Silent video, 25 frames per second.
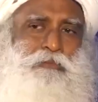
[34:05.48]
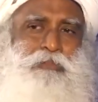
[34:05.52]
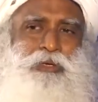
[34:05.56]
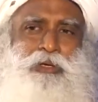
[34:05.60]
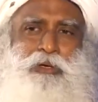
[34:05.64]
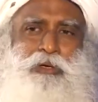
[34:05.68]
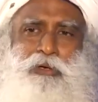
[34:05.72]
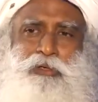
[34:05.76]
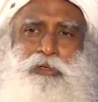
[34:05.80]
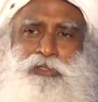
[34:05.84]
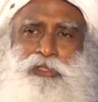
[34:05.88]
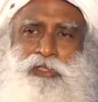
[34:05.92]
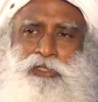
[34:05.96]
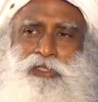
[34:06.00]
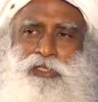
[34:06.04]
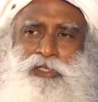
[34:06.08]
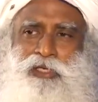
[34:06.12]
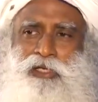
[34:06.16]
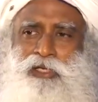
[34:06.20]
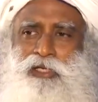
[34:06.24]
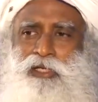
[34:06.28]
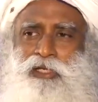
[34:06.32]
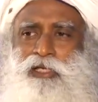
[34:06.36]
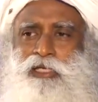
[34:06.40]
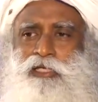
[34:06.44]
Because his
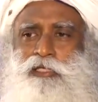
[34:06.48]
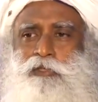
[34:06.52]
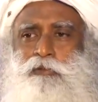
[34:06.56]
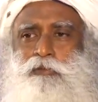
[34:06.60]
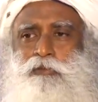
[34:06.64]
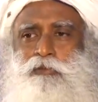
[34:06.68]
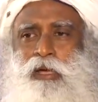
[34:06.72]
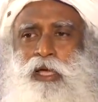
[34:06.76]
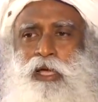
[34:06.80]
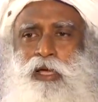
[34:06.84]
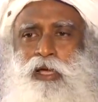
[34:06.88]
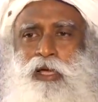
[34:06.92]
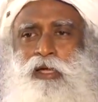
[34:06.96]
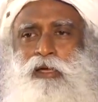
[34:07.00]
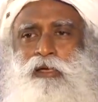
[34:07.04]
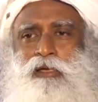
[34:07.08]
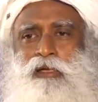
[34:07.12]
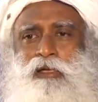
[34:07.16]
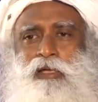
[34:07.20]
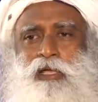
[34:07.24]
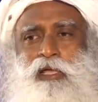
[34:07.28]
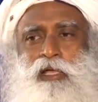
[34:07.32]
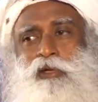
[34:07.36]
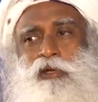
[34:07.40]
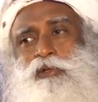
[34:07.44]
hearing is bad,
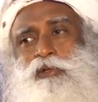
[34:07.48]
he